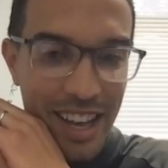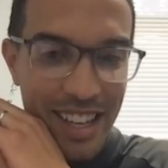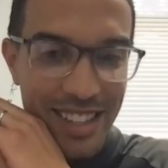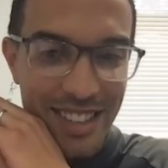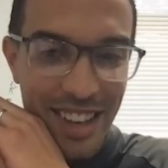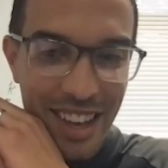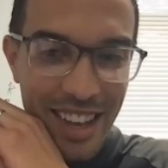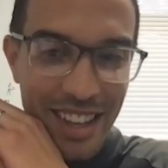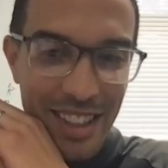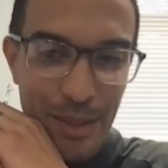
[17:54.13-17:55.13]
And
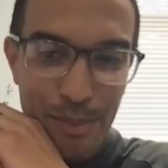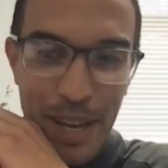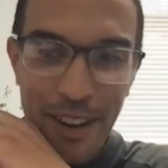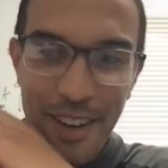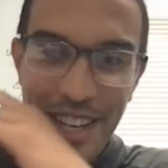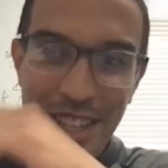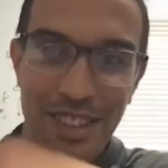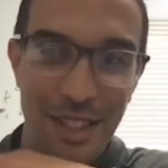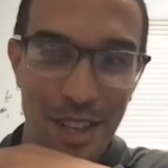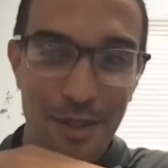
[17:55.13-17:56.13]
this period,
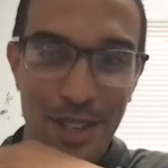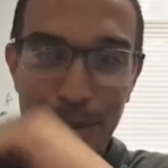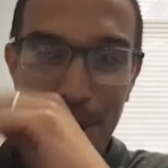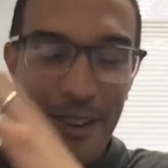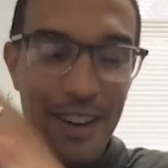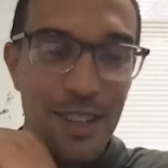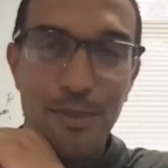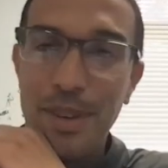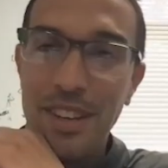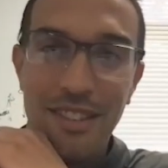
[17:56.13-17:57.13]
this off-season period, has
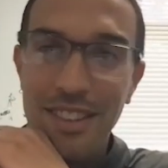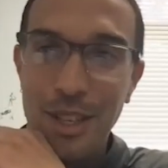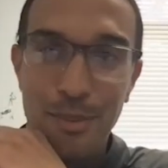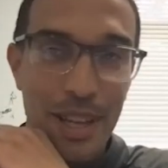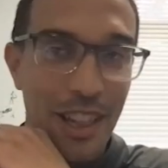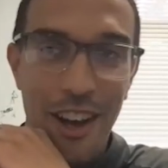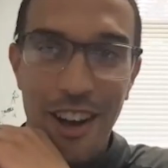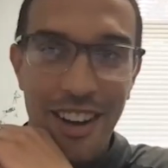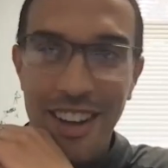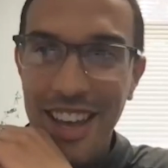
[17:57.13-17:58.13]
been it's been
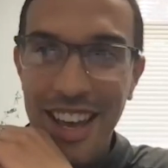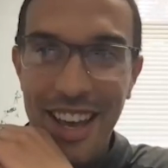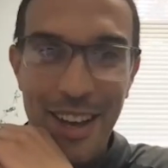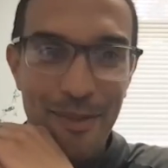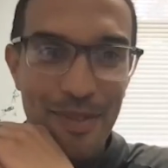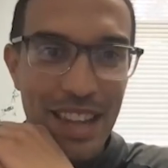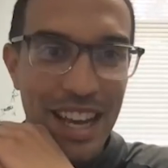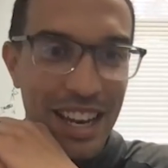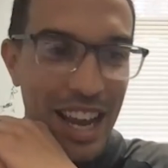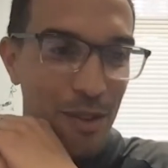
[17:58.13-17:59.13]
long, um,
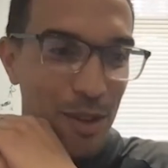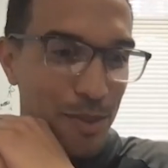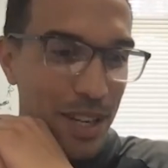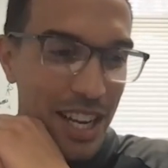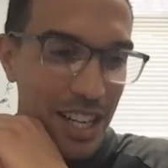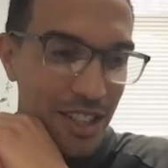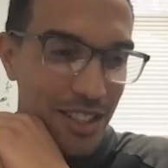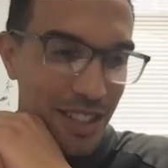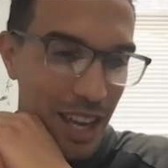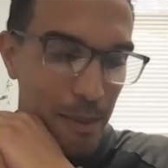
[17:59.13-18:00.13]
and everyone's been
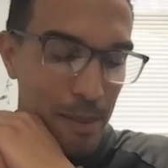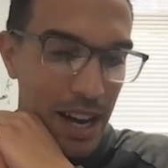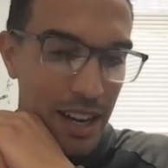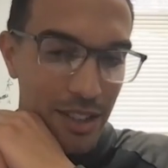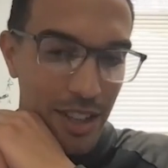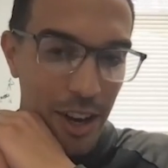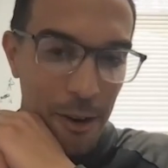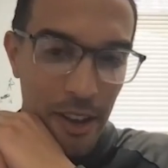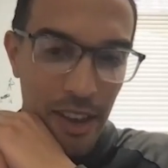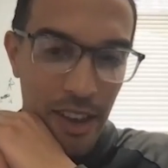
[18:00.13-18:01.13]
itching to get back. So